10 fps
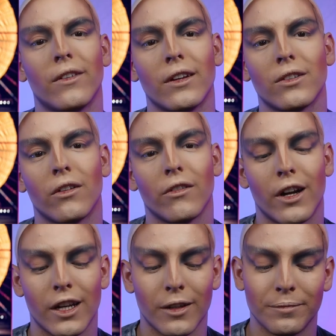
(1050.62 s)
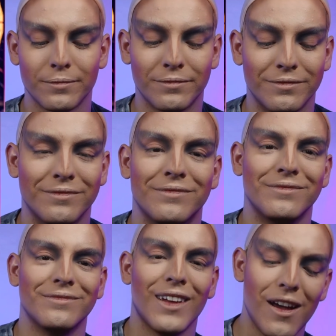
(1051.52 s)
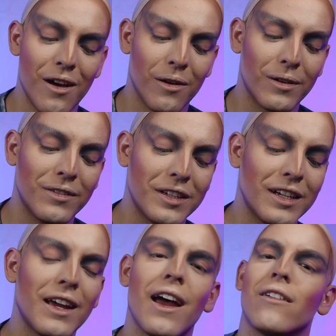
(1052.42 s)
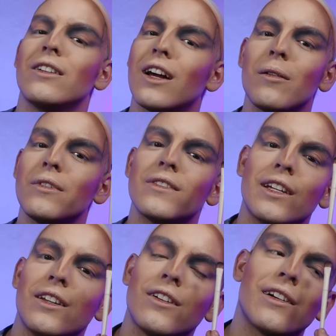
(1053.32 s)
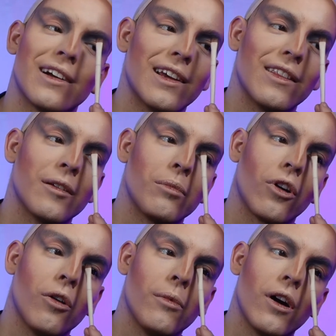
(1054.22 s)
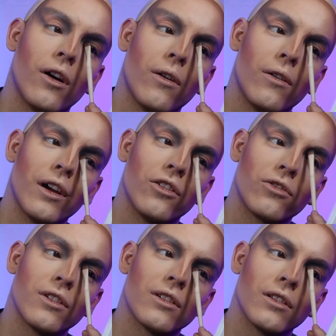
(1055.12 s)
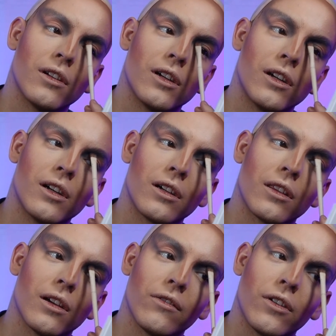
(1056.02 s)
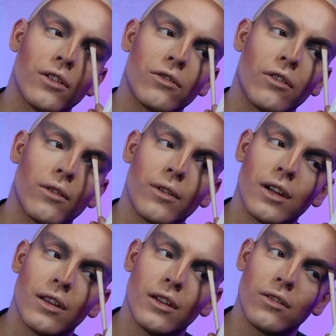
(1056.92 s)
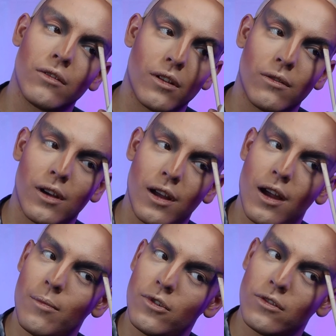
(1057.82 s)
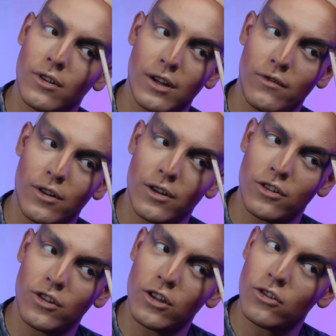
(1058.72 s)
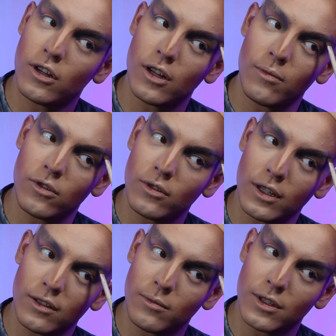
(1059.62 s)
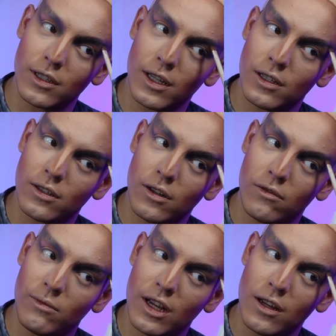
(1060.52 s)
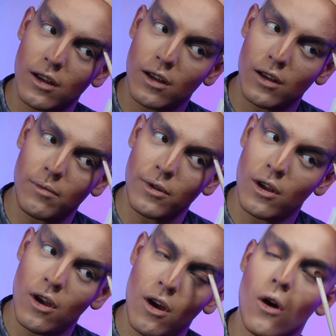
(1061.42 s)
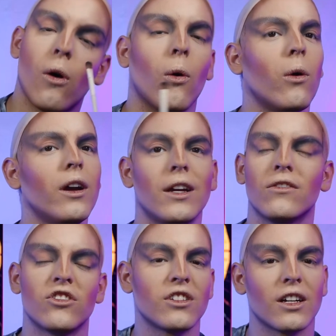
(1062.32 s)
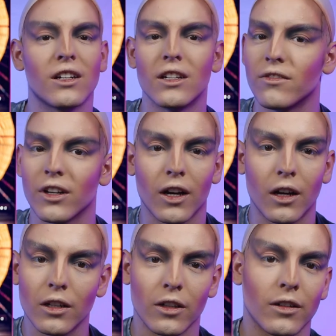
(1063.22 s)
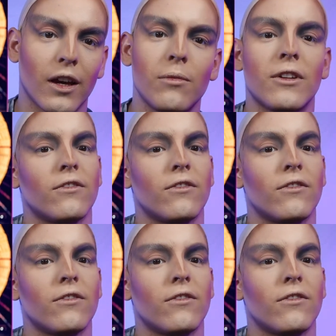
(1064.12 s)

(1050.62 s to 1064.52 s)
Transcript: face already. We've seen it every time we've seen her in the promo, entrance look, the first runway, this runway. I'm just ready for her to change it up. Do like some skin tone makeup, or even just like a different color. That would be